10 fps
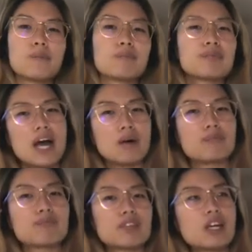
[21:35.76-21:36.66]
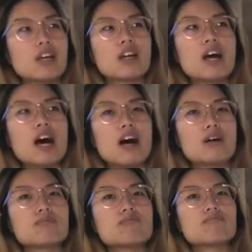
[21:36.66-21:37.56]
yeah,
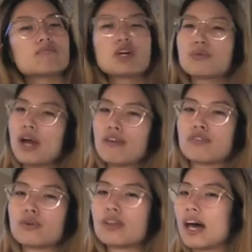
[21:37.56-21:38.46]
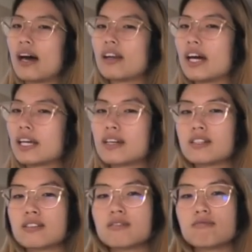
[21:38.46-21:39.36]
so I'm grateful that, I
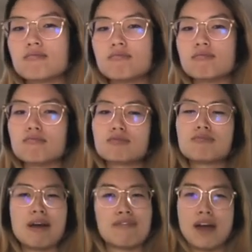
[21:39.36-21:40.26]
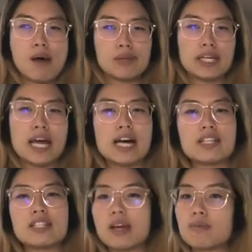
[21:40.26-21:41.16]
guess, my family has
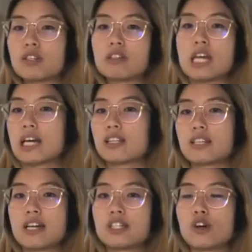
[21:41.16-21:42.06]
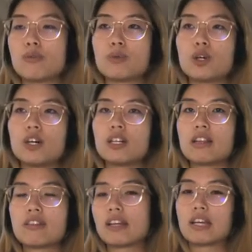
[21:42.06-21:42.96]
seemed to take this idea on board
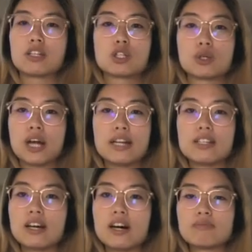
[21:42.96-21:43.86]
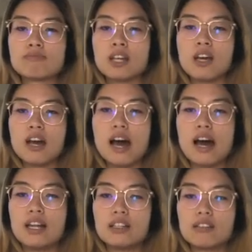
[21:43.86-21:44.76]
and think that it's a good idea.
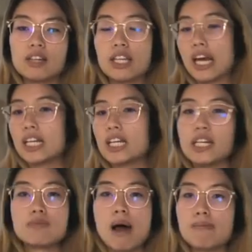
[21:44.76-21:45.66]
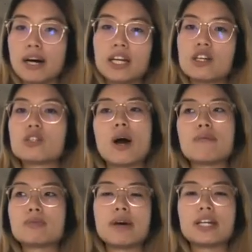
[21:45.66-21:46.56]
And in the end, it is my money, so I'm
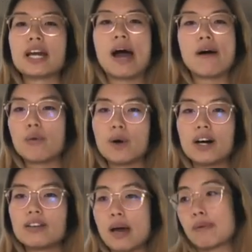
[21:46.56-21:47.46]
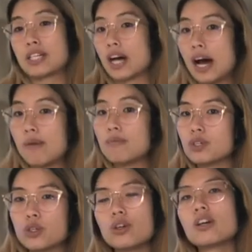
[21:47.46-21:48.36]
spending it how I want, and my time
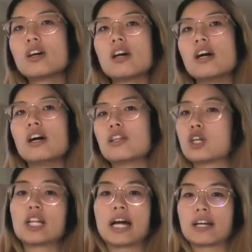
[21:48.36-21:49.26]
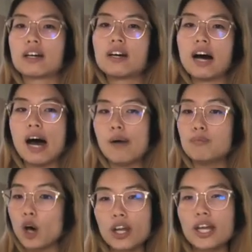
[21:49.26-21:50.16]
too. It's not like I'm
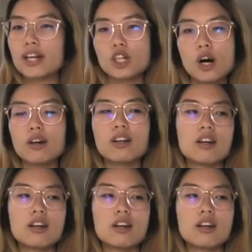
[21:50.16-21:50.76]
not an adult,